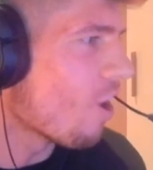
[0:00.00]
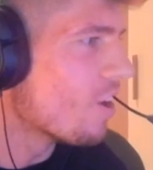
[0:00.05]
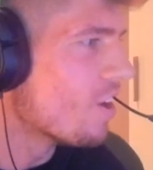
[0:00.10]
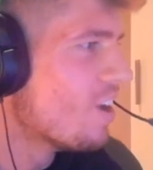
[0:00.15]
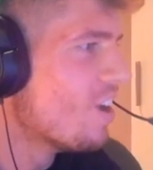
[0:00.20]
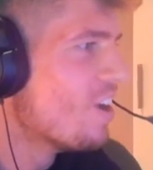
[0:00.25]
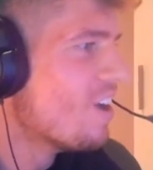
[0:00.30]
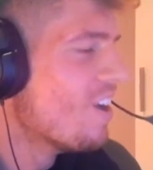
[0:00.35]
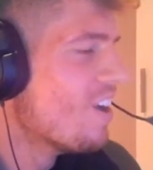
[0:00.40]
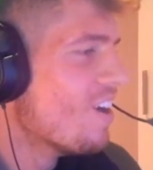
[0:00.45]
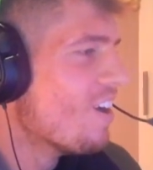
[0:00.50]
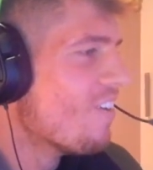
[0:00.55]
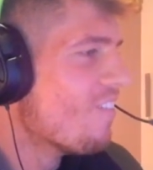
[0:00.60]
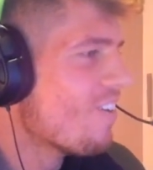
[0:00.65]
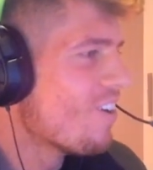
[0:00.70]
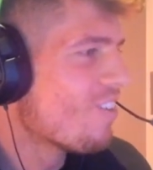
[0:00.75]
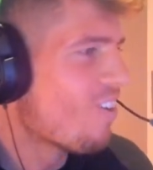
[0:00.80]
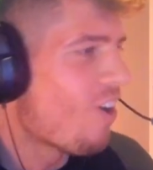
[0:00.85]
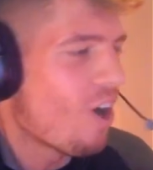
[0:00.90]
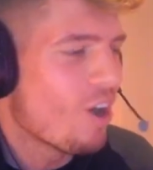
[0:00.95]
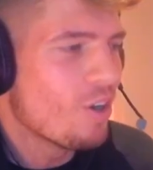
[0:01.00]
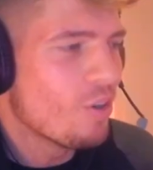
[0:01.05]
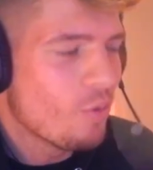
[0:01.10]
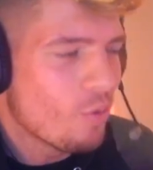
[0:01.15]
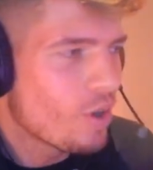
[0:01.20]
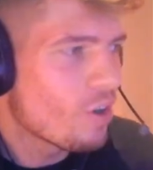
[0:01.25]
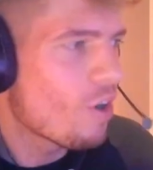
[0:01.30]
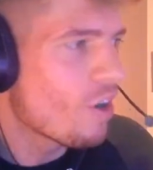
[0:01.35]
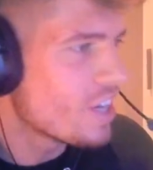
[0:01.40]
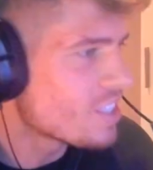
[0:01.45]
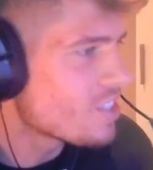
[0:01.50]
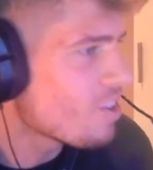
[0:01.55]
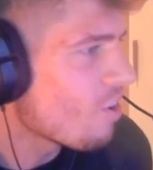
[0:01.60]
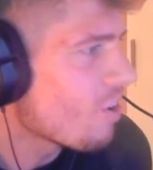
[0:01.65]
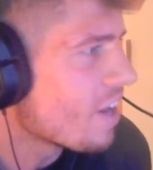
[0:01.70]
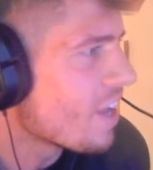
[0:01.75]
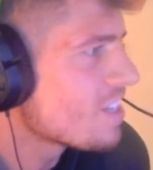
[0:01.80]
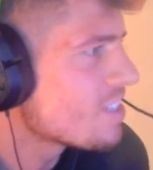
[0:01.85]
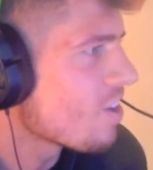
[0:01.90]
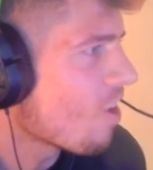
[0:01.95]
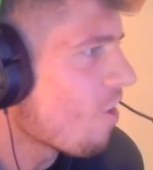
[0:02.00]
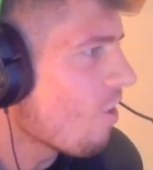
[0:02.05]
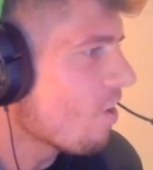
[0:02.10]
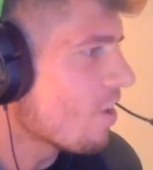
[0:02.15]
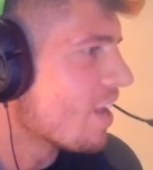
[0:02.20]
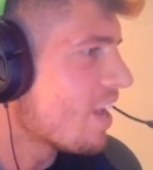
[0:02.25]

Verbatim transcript: Sake. We're on. We're on. It's on. It's on.